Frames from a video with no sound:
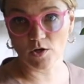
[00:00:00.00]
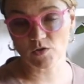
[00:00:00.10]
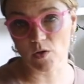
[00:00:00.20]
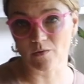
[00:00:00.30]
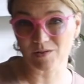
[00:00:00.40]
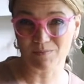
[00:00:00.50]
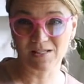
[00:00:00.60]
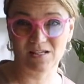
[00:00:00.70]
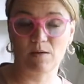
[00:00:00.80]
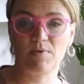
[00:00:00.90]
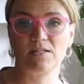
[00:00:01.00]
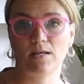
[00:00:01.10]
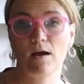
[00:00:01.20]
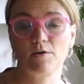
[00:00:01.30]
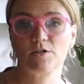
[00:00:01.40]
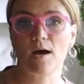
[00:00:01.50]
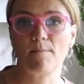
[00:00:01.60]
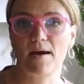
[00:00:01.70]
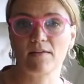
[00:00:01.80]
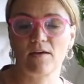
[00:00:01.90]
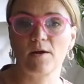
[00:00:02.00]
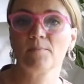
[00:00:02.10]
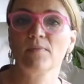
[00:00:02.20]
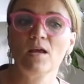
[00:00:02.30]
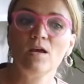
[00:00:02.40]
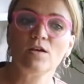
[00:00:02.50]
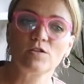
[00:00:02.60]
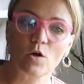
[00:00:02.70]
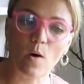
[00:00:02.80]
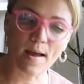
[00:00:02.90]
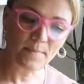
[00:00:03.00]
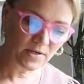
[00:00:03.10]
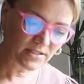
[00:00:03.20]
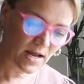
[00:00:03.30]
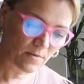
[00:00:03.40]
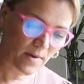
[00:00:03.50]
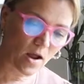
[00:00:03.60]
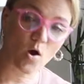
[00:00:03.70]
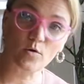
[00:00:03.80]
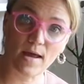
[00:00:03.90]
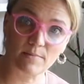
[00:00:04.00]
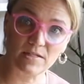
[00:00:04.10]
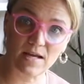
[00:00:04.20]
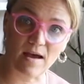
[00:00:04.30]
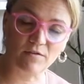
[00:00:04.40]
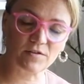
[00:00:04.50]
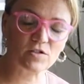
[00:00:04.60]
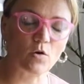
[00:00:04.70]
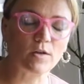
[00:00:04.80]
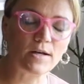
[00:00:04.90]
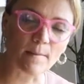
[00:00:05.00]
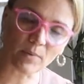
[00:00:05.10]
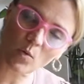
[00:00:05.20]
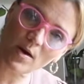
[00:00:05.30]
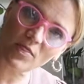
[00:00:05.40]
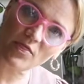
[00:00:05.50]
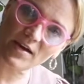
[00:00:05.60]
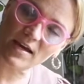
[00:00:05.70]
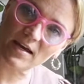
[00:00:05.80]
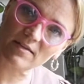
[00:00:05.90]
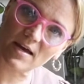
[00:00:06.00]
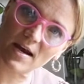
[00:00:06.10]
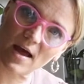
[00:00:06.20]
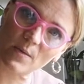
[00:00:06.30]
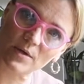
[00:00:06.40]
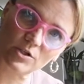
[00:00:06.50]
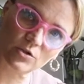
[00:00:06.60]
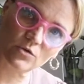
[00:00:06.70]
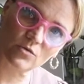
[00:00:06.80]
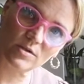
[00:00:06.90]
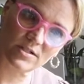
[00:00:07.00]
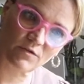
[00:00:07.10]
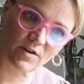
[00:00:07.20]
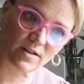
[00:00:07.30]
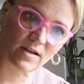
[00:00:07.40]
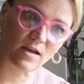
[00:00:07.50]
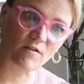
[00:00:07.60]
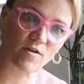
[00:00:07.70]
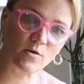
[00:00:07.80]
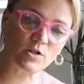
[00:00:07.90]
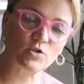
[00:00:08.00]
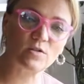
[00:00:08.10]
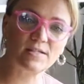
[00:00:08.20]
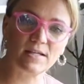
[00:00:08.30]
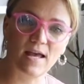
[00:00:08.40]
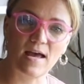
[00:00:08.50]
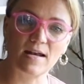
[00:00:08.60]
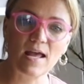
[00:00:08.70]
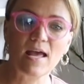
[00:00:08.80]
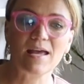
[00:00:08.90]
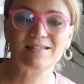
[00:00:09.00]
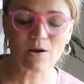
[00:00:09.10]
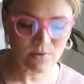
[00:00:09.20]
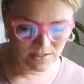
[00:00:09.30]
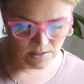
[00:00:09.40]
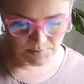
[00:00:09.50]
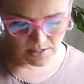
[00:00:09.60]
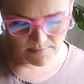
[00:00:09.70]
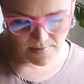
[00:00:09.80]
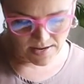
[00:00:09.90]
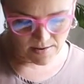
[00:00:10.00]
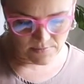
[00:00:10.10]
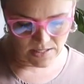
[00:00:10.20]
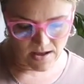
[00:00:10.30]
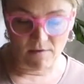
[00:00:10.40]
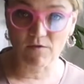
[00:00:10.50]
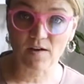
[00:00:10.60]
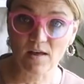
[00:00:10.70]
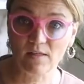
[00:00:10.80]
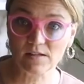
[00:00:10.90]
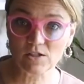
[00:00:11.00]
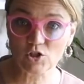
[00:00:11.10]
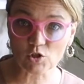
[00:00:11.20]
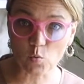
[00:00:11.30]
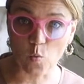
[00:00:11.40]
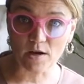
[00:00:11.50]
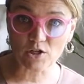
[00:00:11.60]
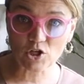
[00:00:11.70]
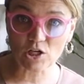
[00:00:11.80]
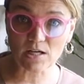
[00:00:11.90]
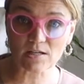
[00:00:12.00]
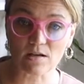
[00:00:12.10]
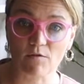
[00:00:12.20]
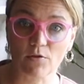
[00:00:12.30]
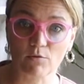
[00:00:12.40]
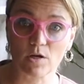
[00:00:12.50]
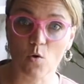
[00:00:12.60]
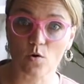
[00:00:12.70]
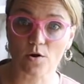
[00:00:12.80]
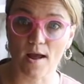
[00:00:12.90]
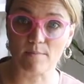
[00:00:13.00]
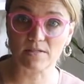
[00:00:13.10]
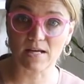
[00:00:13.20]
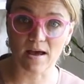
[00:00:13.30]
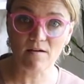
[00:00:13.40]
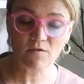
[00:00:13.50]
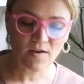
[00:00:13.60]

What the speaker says: So I was missing a piece of countertop back there. So I put down my own MDF. So the number one thing that I would do differently if I were to do this again is I would double up my MDF. This is just one sheet of 3/4 MDF.